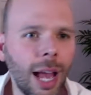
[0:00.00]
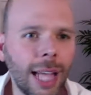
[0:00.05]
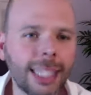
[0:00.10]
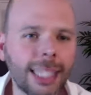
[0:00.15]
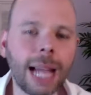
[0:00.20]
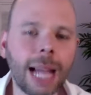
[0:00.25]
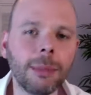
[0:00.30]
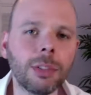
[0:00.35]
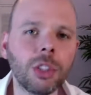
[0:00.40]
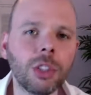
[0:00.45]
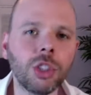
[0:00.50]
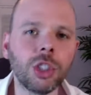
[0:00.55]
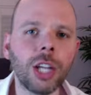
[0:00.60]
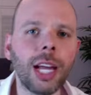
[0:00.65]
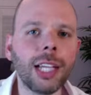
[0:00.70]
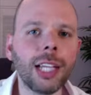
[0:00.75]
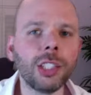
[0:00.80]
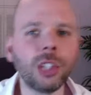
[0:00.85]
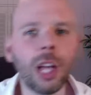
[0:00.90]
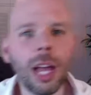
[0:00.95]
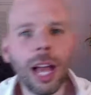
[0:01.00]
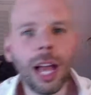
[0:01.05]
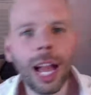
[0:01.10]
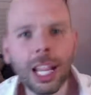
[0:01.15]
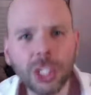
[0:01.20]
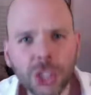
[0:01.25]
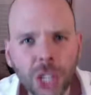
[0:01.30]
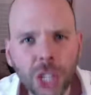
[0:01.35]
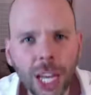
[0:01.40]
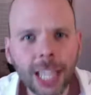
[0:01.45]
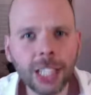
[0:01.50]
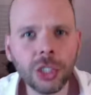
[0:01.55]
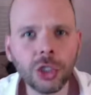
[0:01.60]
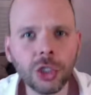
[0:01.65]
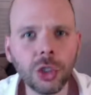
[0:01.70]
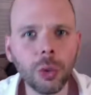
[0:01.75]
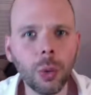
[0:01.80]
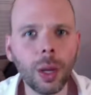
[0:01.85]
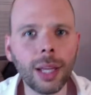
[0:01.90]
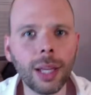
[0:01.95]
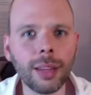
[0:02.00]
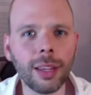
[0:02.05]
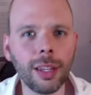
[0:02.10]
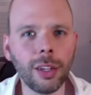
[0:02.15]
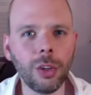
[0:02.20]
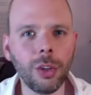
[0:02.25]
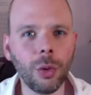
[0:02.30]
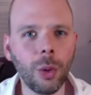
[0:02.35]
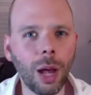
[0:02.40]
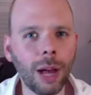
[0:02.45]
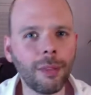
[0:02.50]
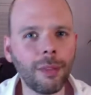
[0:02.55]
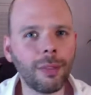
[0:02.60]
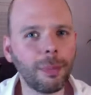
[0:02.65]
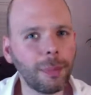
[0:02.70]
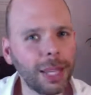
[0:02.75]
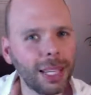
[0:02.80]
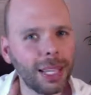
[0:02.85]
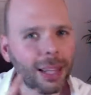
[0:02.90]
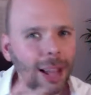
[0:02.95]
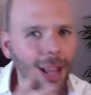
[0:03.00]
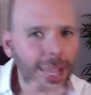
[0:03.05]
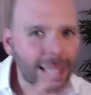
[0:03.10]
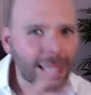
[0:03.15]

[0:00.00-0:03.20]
adapt and change the way that you have been